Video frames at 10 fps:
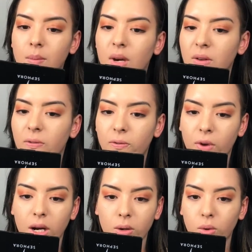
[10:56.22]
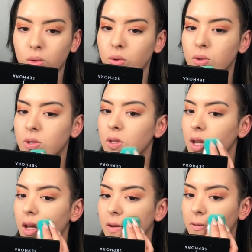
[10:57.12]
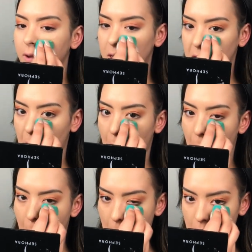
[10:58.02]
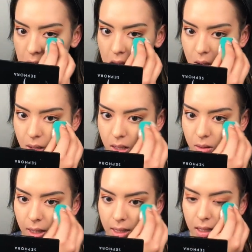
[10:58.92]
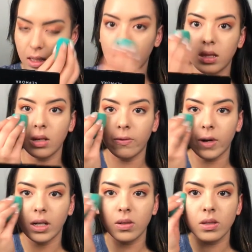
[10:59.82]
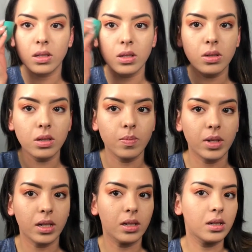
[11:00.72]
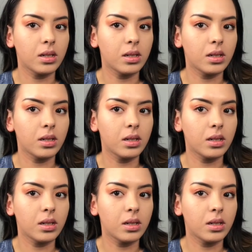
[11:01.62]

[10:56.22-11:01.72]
My freckles, everything. Now, I do like to let the freckles loose, but